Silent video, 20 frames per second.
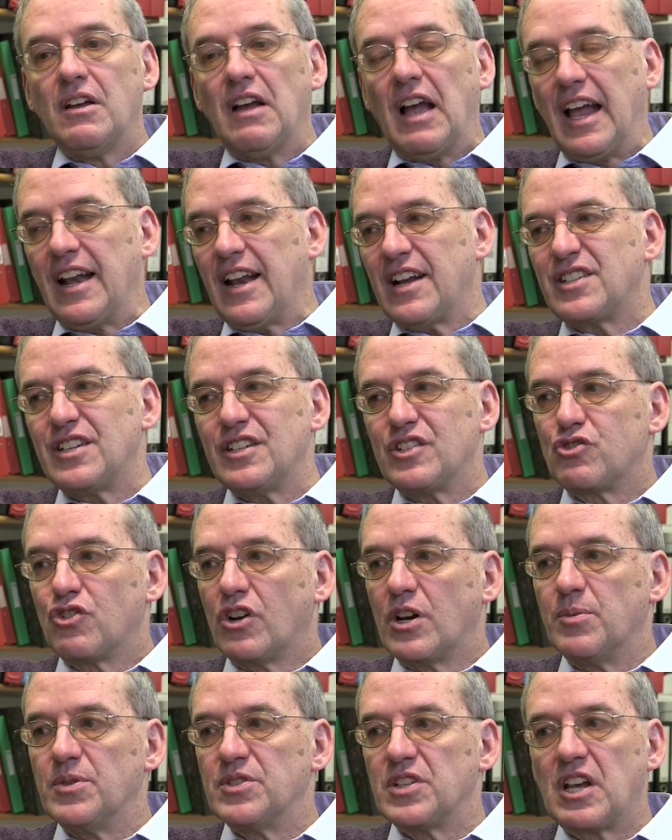And actually
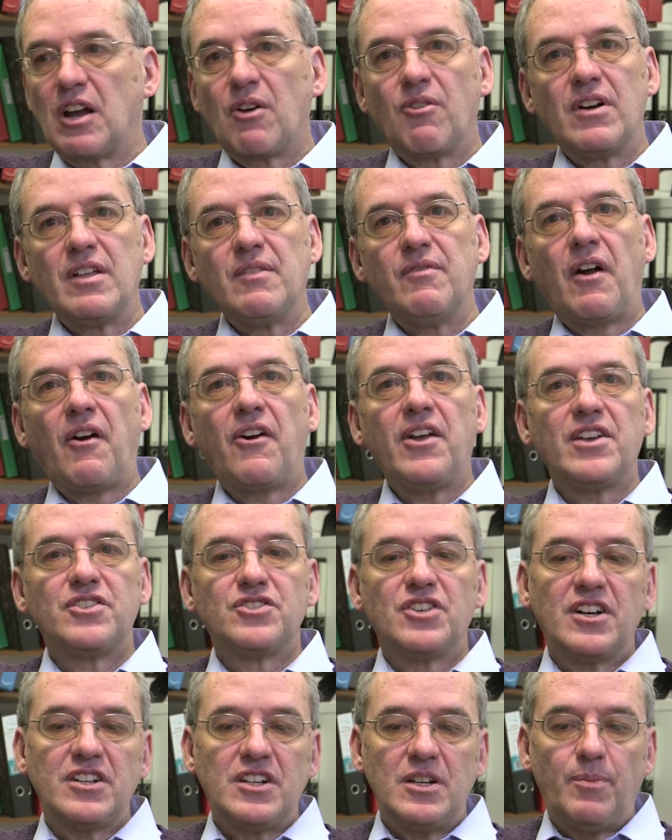astronomers are currently very
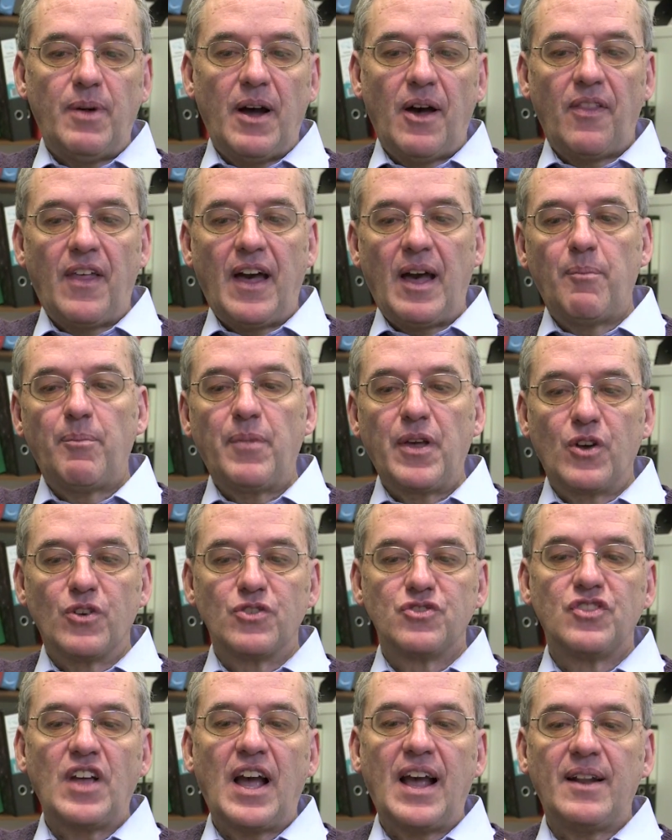excited about that,
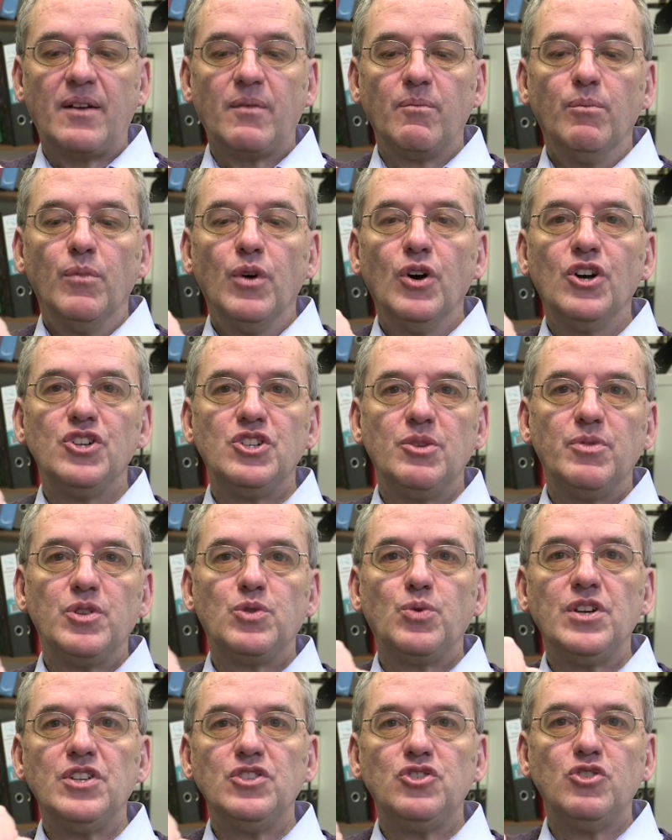because that merger
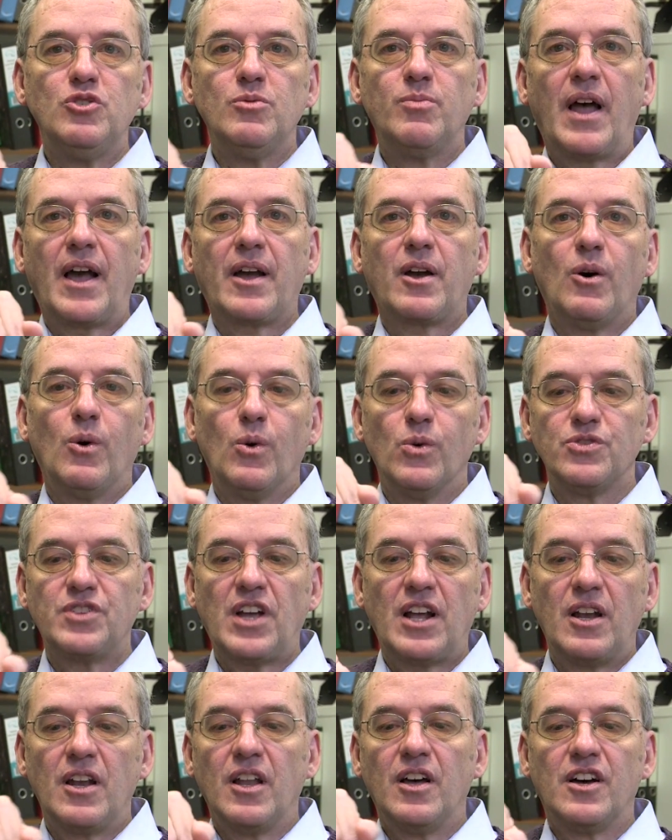between two black holes,
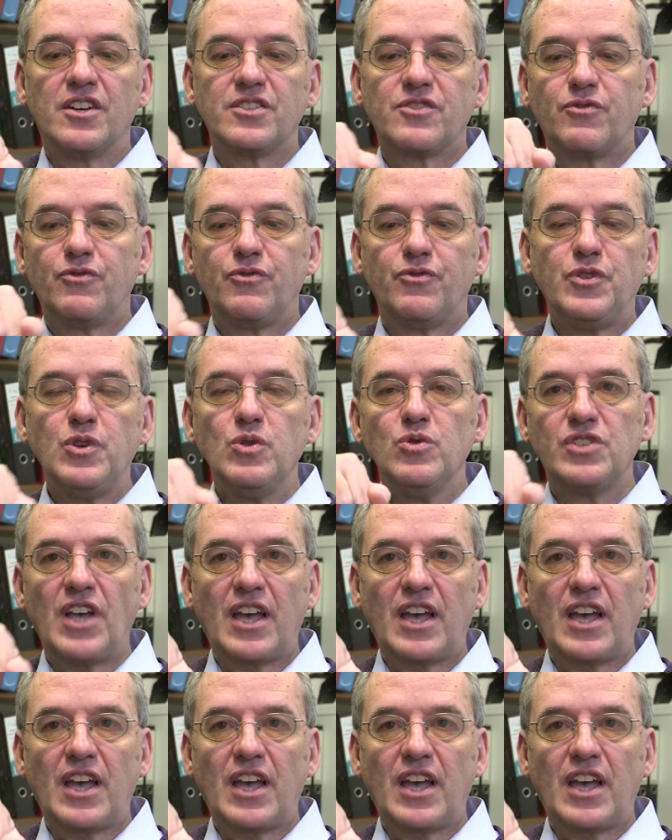that last few